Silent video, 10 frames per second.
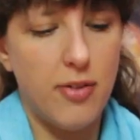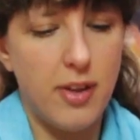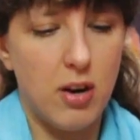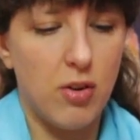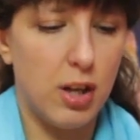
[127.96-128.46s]
on the
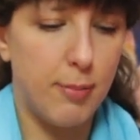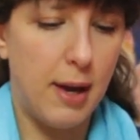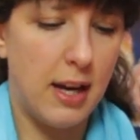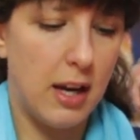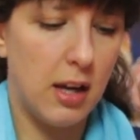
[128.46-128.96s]
acrylic
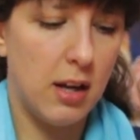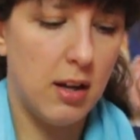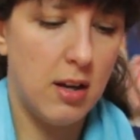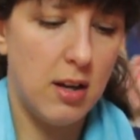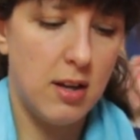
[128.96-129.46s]
painting.
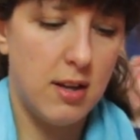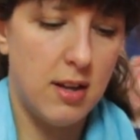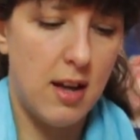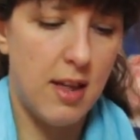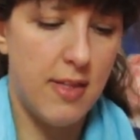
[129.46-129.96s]

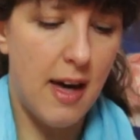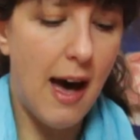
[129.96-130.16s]
And